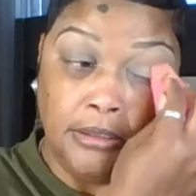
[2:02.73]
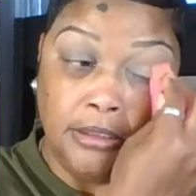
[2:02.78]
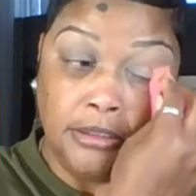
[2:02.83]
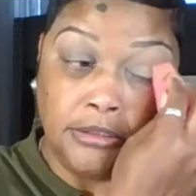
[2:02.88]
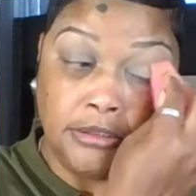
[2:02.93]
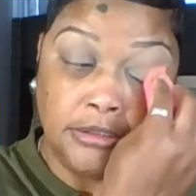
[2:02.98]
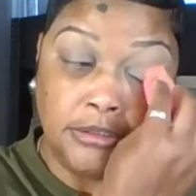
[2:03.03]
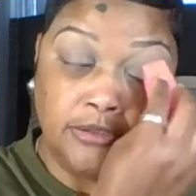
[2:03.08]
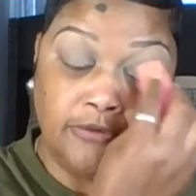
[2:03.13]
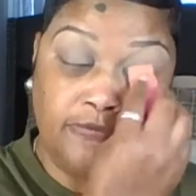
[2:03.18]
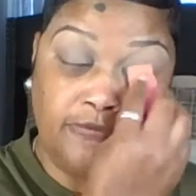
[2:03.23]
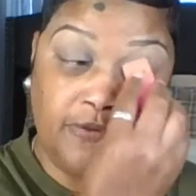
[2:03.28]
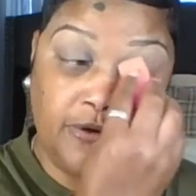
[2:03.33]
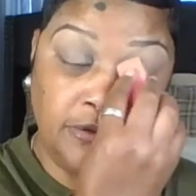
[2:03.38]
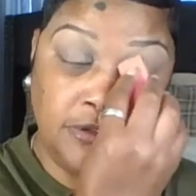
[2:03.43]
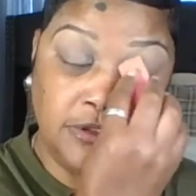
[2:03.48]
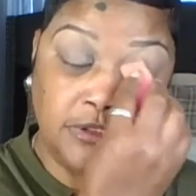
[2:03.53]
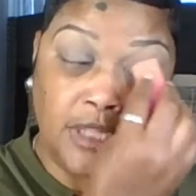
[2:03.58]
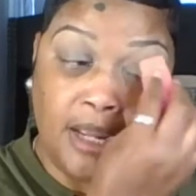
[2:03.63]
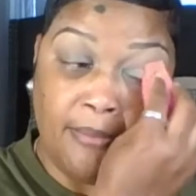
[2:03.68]
this is the
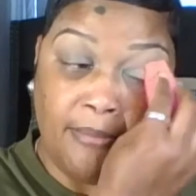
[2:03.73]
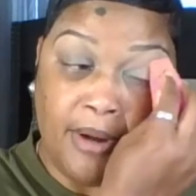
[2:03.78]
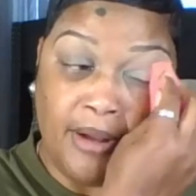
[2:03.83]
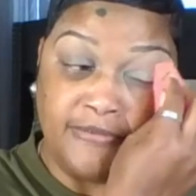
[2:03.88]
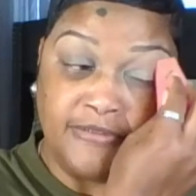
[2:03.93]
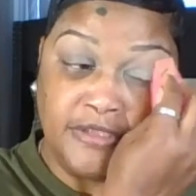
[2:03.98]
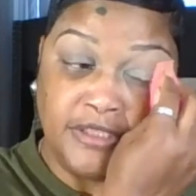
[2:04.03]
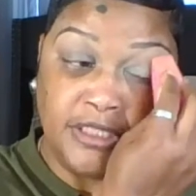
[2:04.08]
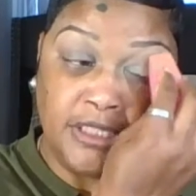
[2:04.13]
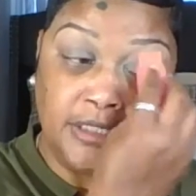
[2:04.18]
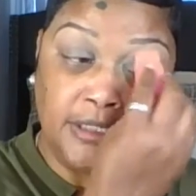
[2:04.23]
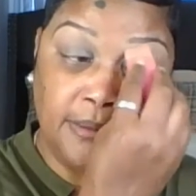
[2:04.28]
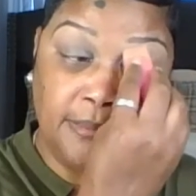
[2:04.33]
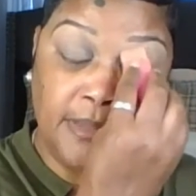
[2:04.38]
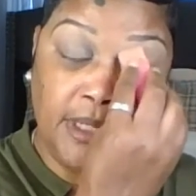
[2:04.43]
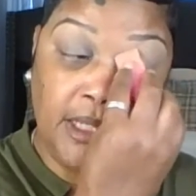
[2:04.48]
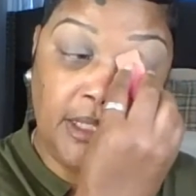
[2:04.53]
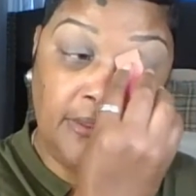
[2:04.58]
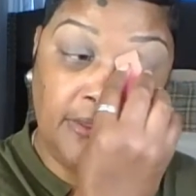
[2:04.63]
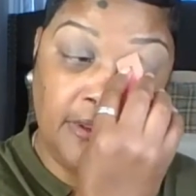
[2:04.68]
first time I've seen them
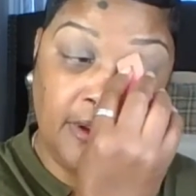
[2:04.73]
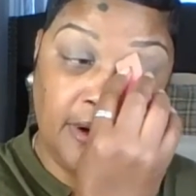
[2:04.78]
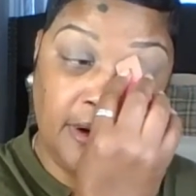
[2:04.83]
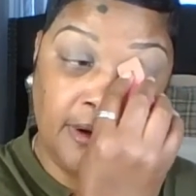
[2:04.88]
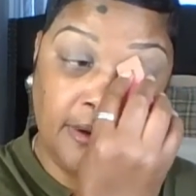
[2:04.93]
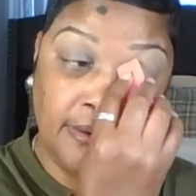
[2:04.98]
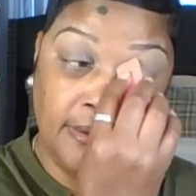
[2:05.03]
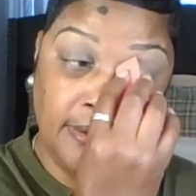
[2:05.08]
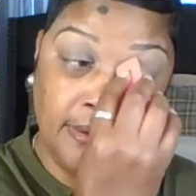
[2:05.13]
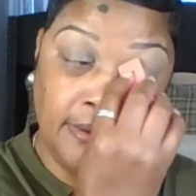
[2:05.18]
in there.